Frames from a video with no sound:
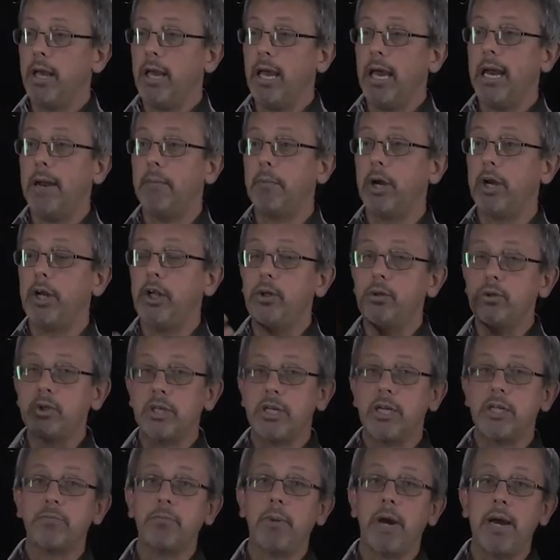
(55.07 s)
And I'm going to use it
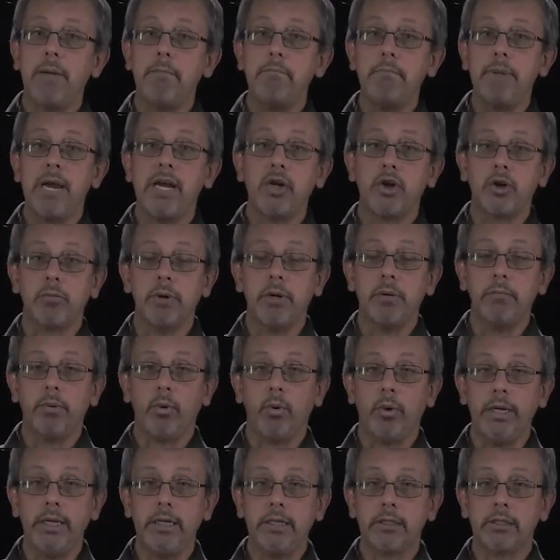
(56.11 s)
as my measurement
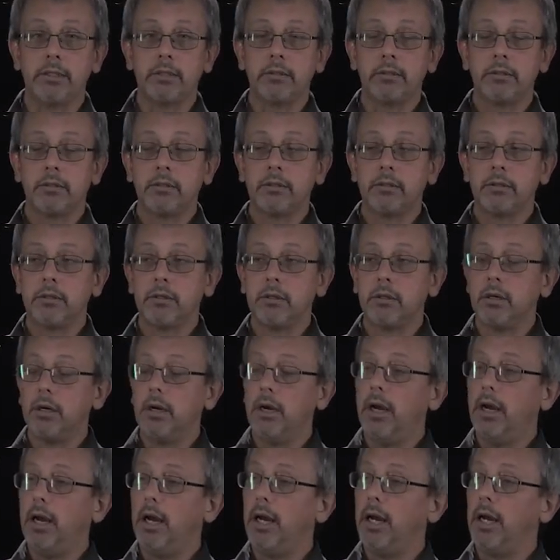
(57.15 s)
point
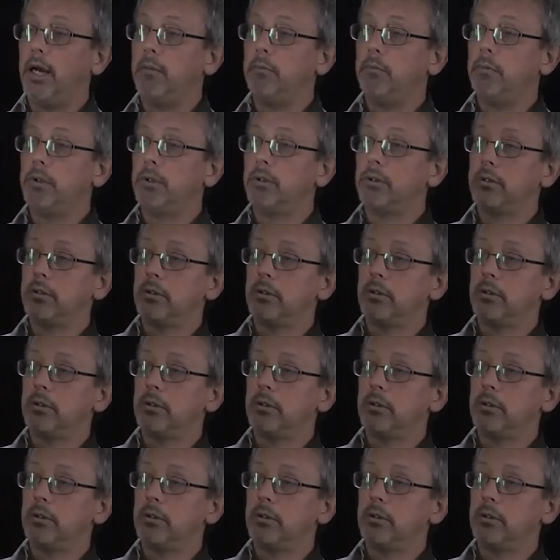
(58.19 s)
um,